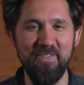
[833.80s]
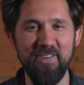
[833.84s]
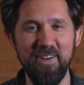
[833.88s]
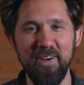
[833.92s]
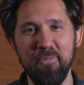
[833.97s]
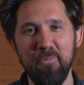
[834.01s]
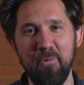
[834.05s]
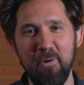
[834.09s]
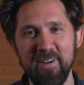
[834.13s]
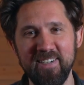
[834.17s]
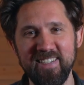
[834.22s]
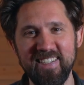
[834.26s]

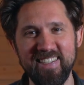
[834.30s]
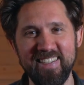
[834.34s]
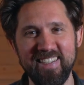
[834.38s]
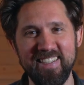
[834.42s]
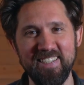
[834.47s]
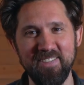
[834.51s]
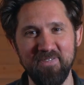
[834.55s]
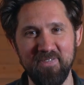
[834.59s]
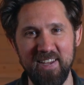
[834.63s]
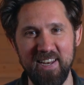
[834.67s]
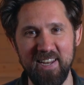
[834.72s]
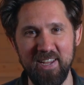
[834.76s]
you're watching
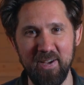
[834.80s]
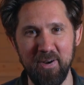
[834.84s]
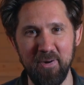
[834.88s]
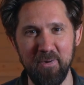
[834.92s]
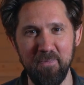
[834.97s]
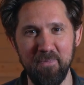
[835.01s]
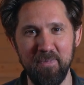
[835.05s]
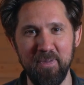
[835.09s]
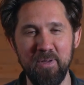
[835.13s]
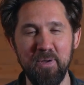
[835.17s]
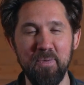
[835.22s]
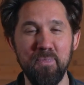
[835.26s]
this video,
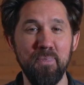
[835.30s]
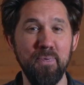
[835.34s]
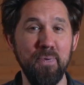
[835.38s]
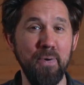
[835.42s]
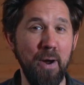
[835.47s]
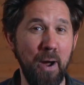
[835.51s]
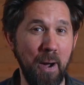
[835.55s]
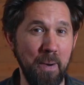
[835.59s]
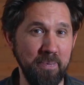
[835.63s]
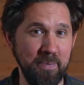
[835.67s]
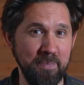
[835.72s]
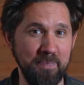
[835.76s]
you
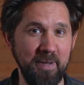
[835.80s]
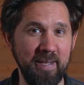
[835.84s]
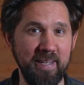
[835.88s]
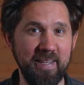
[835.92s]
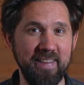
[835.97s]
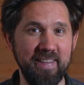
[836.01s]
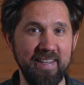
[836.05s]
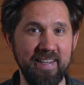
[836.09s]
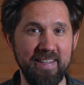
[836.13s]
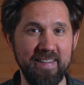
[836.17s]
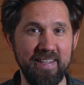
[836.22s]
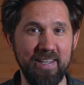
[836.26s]
probably
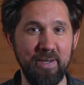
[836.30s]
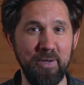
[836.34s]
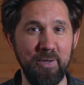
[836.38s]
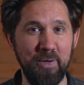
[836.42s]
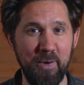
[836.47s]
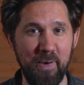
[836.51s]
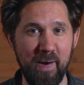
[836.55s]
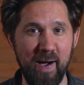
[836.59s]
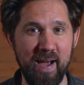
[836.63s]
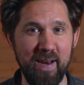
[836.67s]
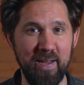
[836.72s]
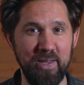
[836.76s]
think that you
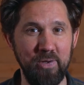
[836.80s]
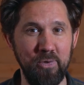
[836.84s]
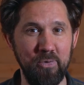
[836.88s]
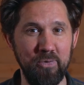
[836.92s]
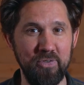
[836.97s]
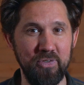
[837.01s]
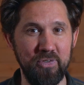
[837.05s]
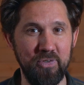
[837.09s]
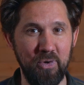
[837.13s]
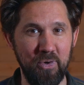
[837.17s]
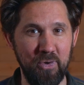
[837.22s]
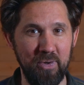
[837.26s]
know how to use
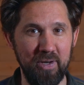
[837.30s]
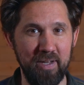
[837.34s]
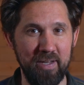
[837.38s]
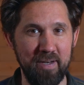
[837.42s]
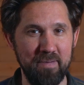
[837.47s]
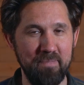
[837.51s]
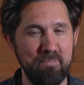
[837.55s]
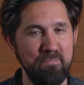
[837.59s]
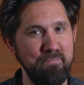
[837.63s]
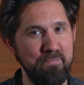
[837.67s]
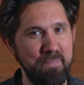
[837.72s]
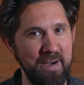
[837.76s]
a toilet,
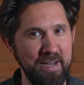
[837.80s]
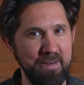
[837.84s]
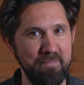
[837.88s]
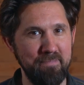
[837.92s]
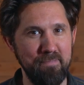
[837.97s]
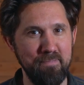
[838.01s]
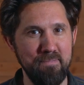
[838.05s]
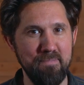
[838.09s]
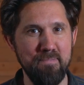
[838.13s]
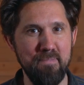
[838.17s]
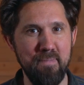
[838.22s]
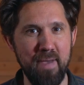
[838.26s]
but
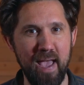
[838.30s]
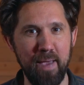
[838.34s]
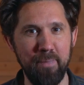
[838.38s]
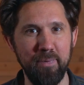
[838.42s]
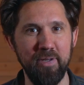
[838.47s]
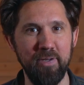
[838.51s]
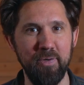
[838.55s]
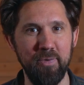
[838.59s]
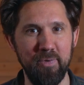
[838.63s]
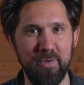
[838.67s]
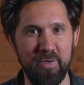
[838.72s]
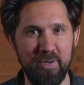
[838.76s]
maybe
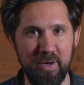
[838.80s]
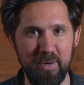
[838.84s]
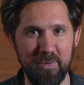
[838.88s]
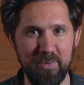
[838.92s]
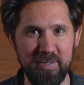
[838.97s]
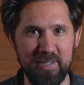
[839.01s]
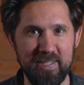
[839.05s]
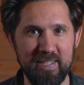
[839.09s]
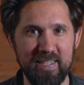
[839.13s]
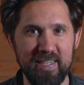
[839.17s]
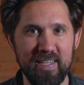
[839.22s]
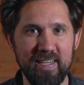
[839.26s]
you
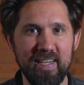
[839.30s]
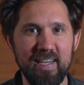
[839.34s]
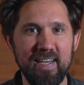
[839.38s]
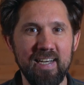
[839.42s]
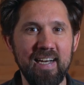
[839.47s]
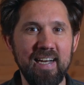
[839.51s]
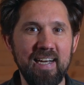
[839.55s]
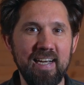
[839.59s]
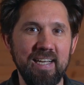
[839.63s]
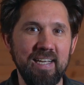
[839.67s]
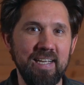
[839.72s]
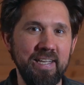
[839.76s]
don't.
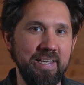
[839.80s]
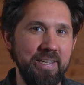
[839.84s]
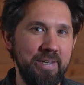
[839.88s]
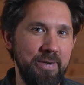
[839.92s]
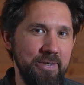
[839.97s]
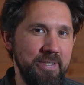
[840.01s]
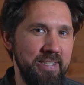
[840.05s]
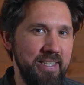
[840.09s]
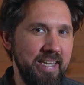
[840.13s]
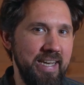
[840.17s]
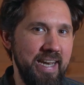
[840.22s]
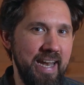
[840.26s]

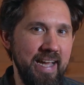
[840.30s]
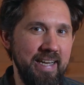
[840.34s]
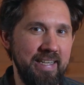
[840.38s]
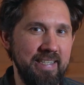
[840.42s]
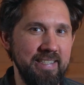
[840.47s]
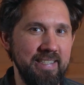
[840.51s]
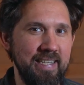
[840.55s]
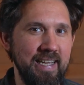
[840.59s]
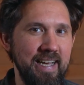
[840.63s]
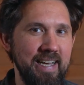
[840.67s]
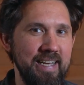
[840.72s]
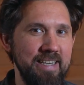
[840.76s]
Using the
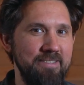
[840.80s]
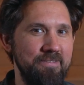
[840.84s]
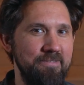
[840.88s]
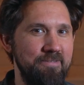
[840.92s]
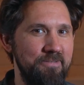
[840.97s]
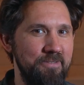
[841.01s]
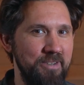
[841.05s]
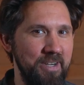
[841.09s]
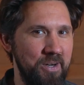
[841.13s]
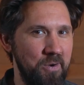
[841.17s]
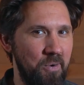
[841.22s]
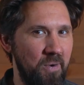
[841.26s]
Nature's Head
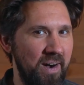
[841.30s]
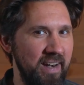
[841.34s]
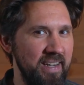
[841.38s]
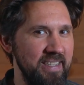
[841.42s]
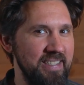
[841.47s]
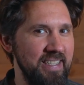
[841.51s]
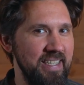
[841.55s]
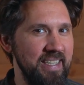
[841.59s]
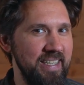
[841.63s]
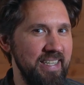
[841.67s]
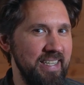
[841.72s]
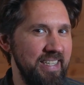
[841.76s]

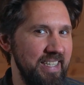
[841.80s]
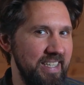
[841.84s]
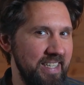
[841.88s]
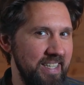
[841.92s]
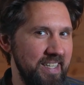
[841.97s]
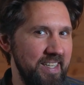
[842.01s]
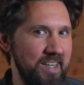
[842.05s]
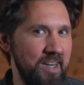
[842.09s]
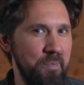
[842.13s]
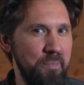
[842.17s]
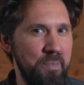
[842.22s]
requires a little